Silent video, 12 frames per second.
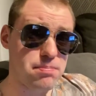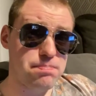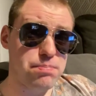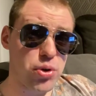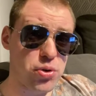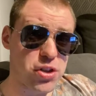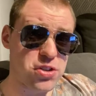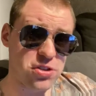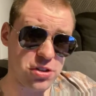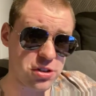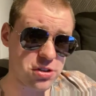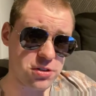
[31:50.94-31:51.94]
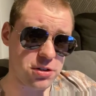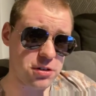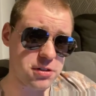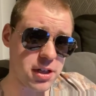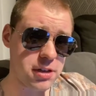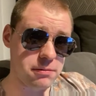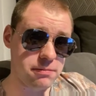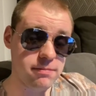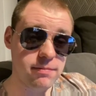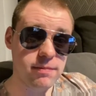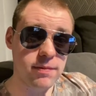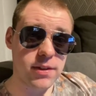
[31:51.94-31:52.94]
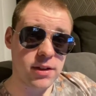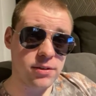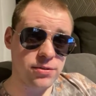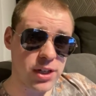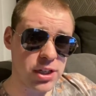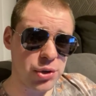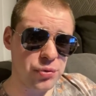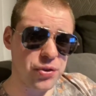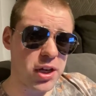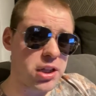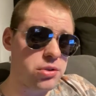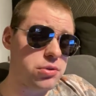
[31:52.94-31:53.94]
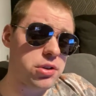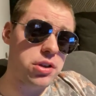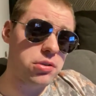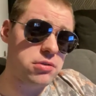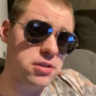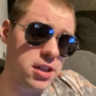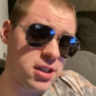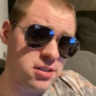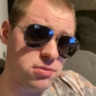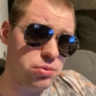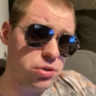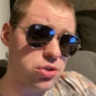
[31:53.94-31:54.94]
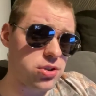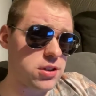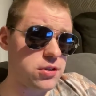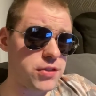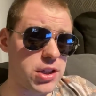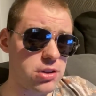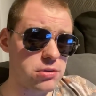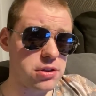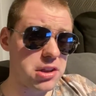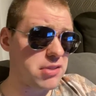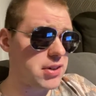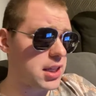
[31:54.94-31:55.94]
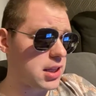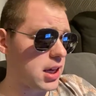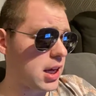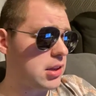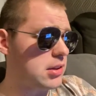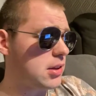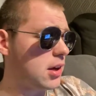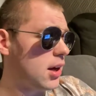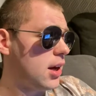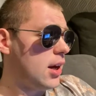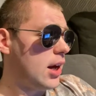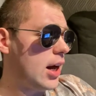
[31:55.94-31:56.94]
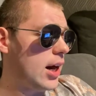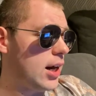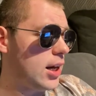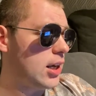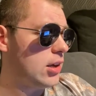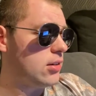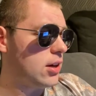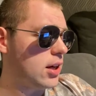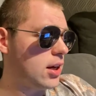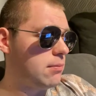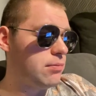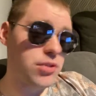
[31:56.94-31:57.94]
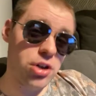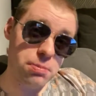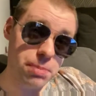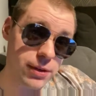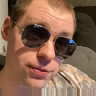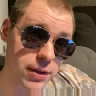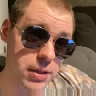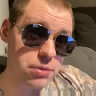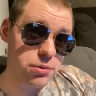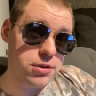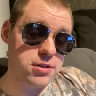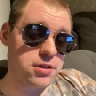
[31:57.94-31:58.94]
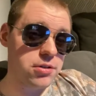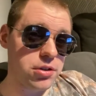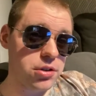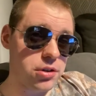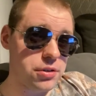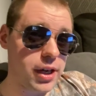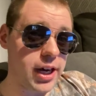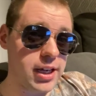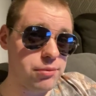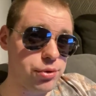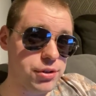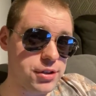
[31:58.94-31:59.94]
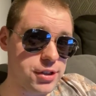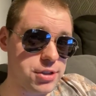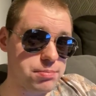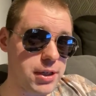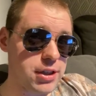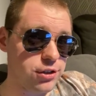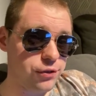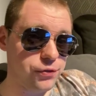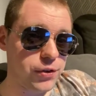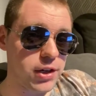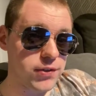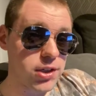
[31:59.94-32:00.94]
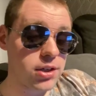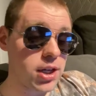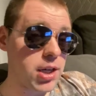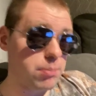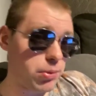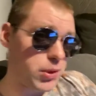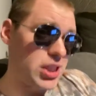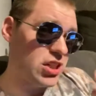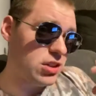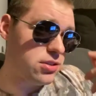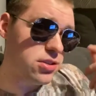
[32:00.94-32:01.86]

Bogus to this lockdown. Thank you for anyone who did watch this video to the very end. I am not a big fan of what's going on. I want to explain this further, but you can